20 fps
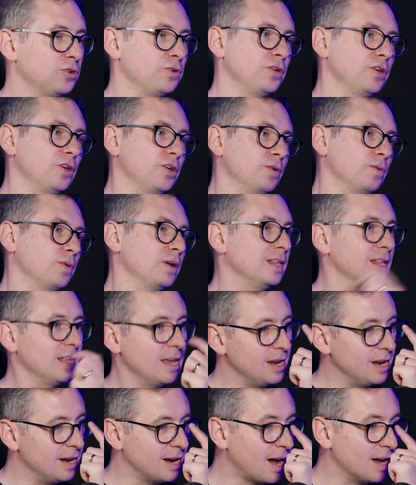to you in
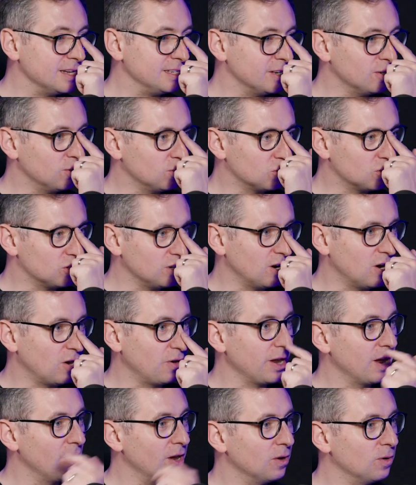an ideal
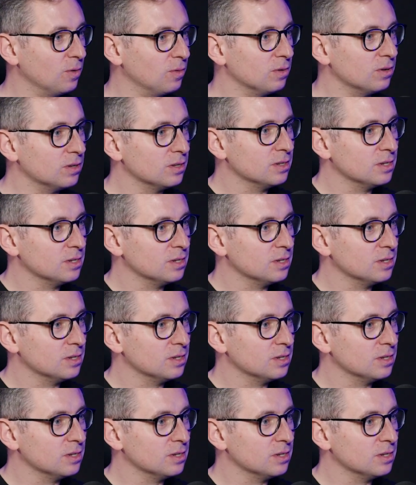scenario?